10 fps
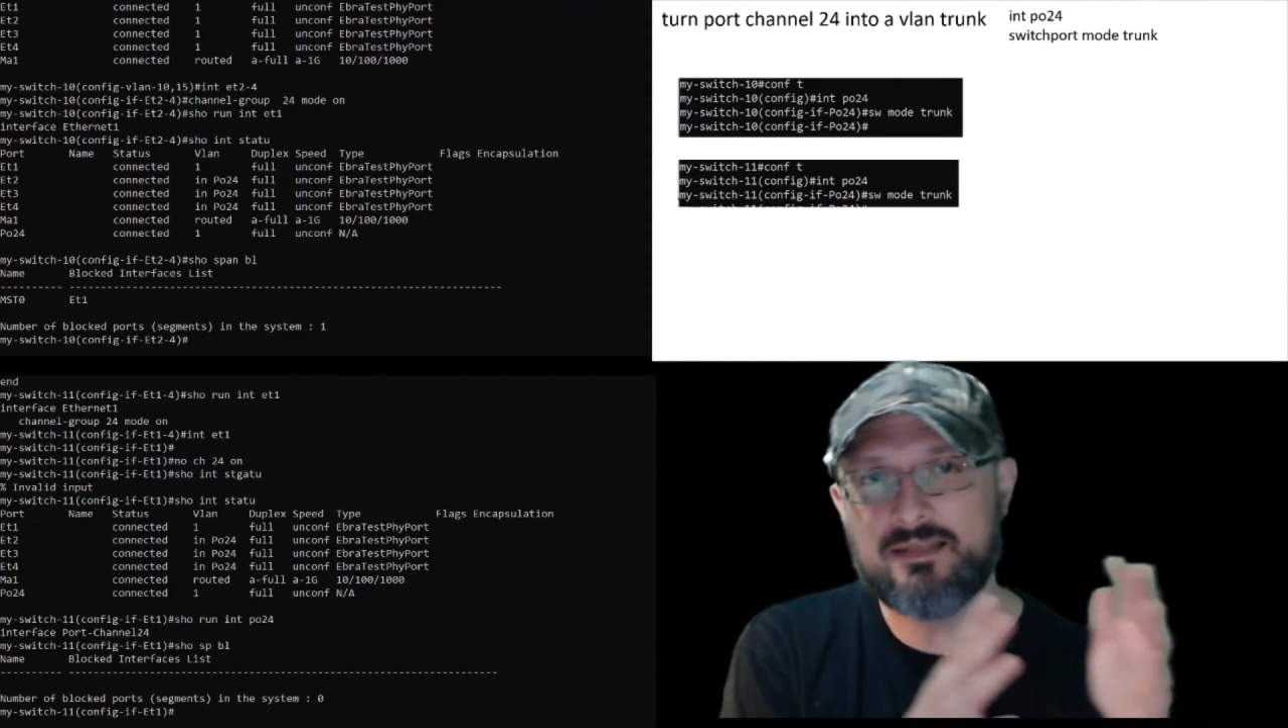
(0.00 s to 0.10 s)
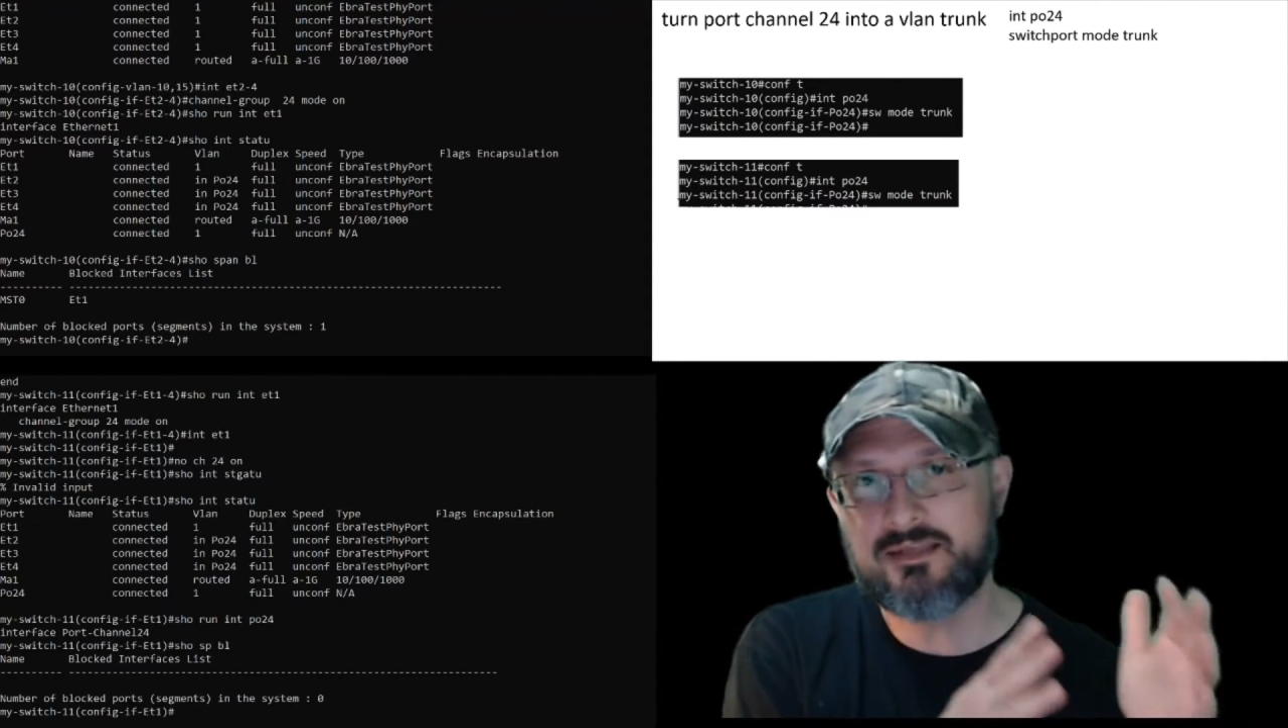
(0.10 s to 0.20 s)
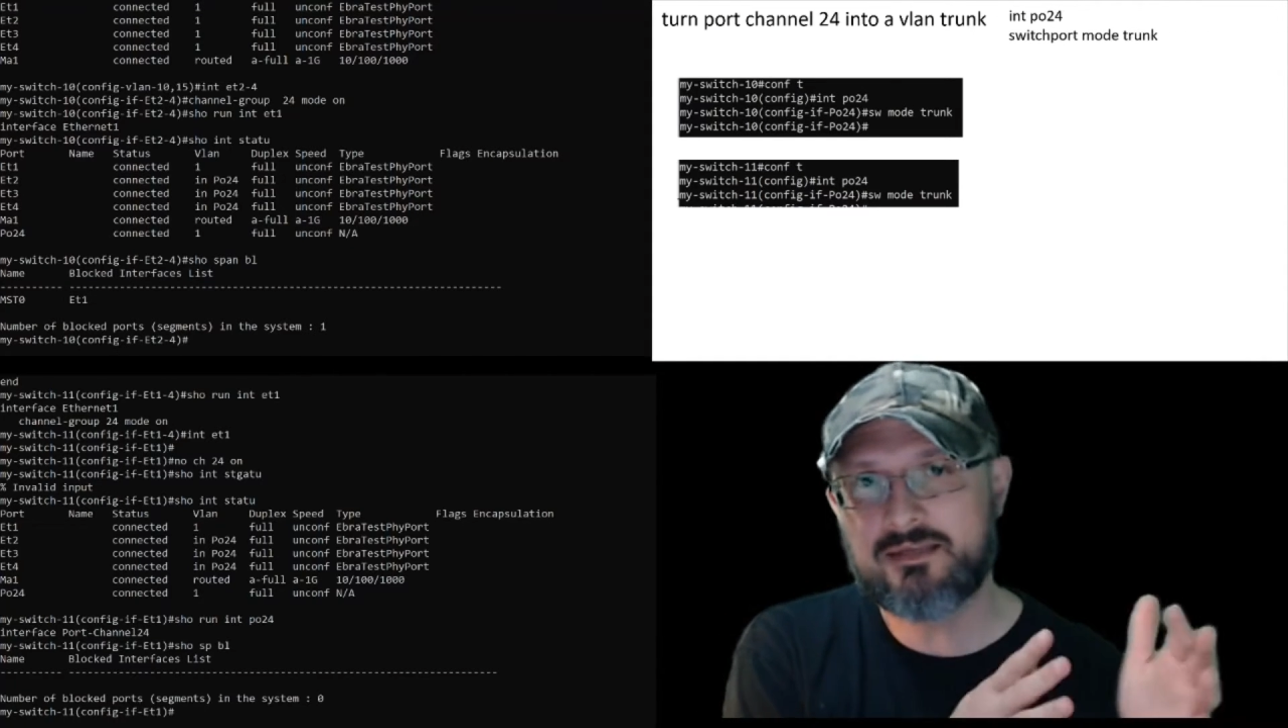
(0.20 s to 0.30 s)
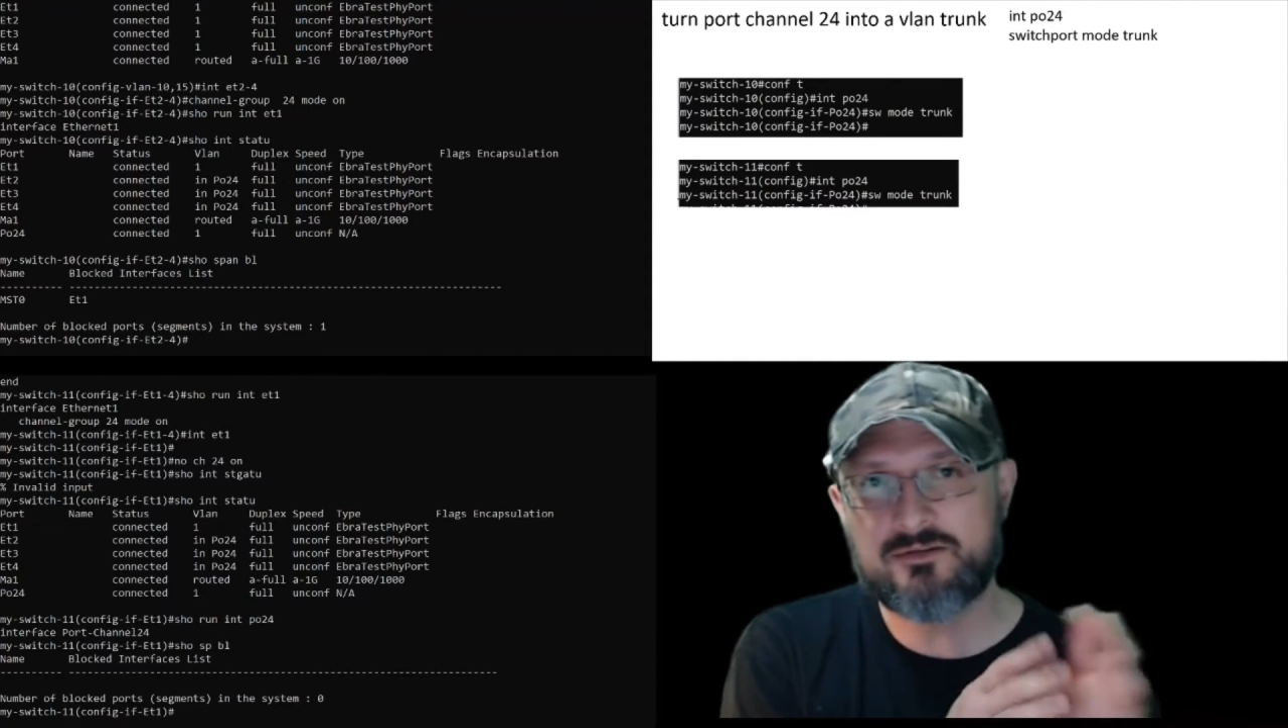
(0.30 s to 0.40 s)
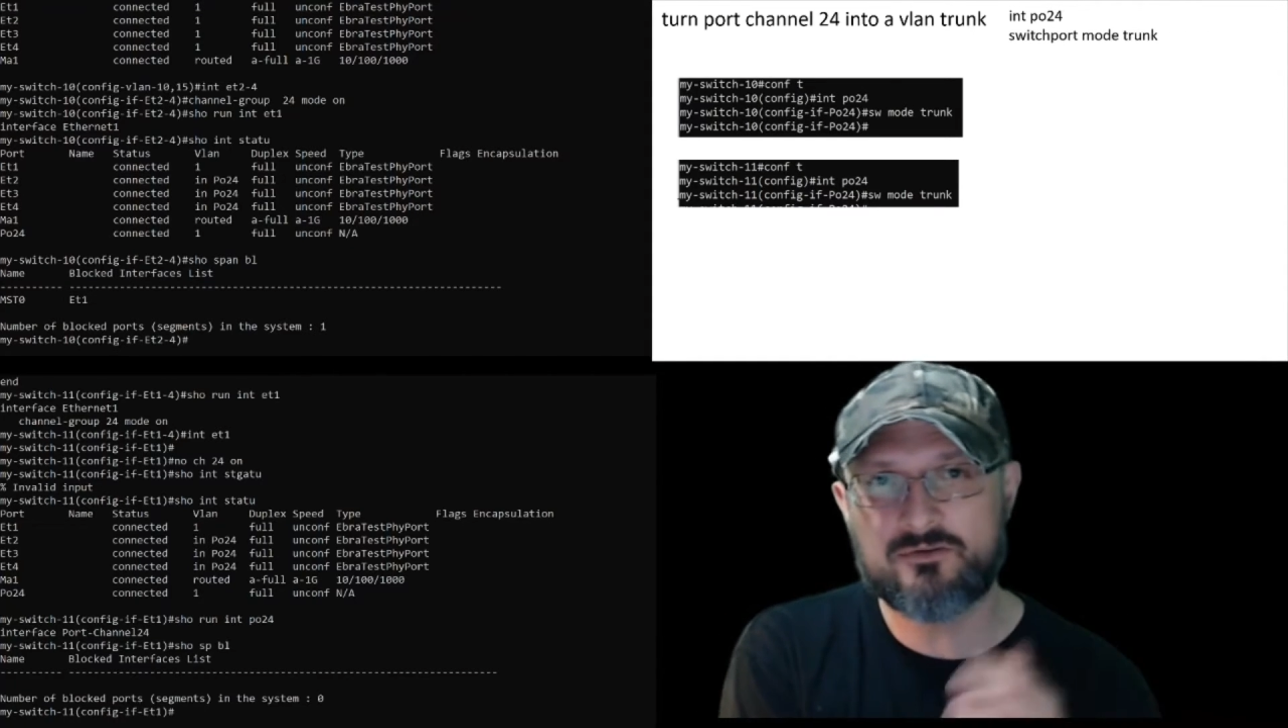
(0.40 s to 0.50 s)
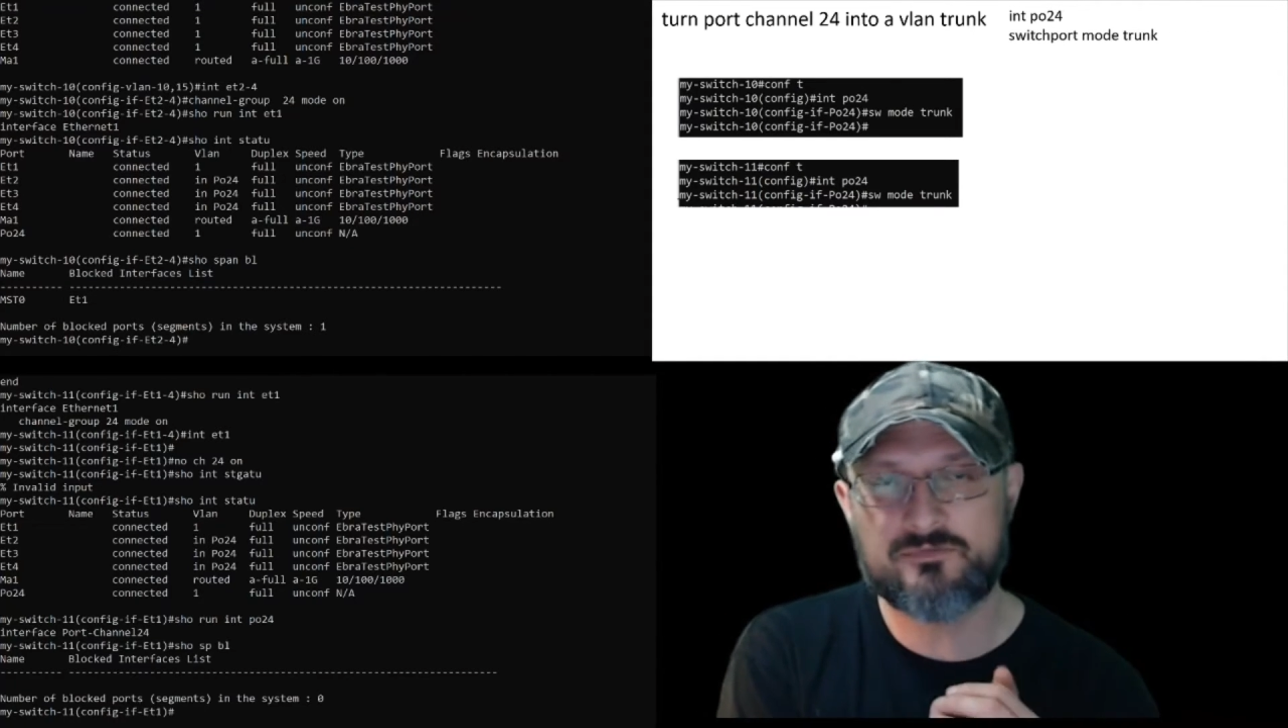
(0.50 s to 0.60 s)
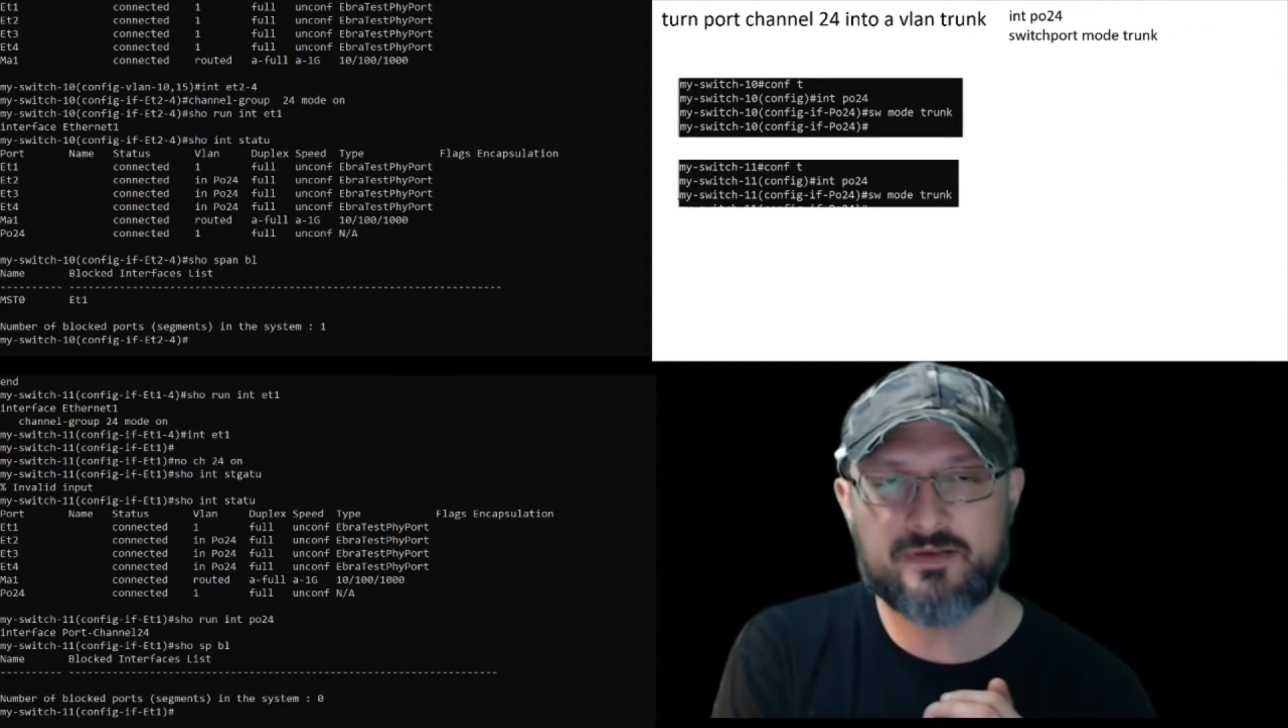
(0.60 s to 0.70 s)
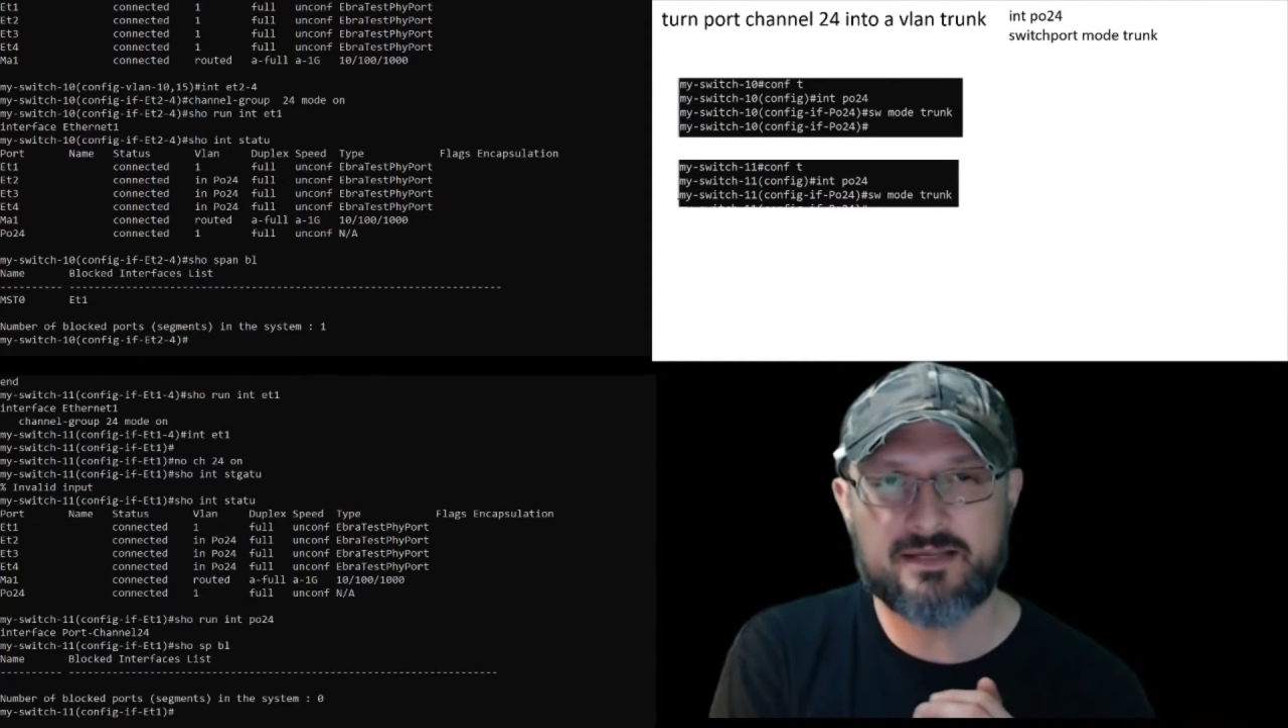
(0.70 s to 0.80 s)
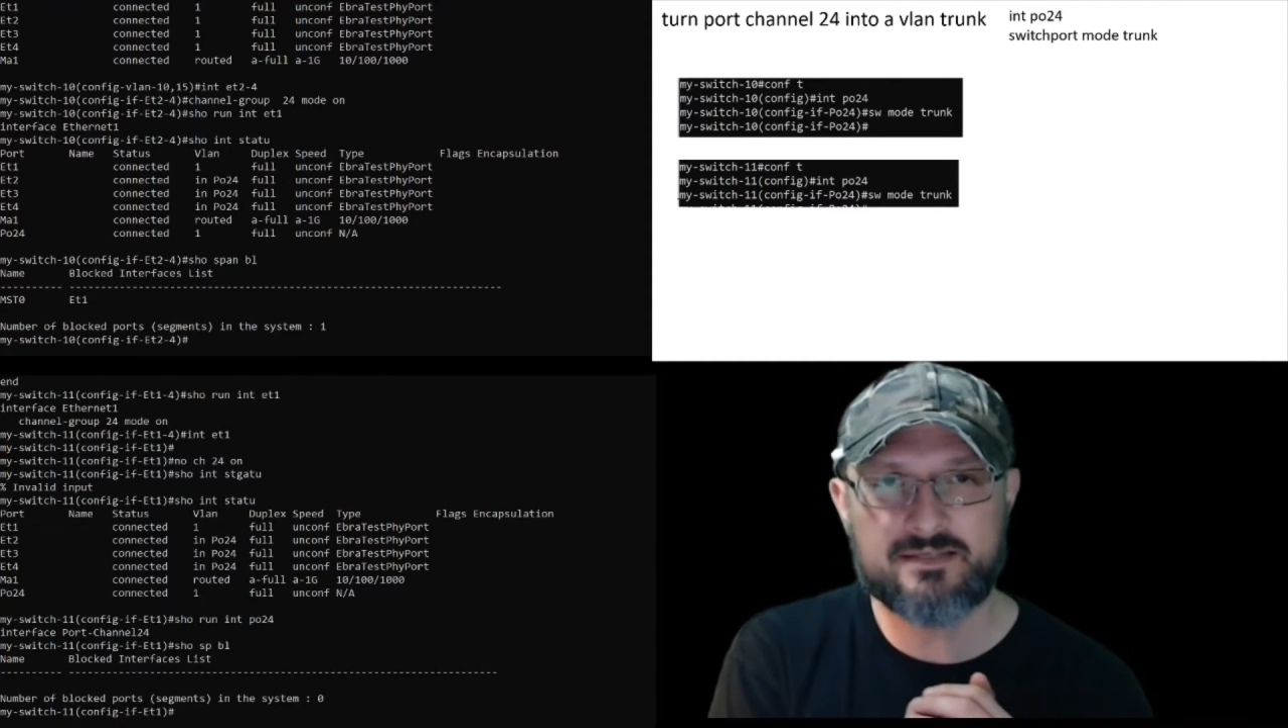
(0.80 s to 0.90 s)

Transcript: interface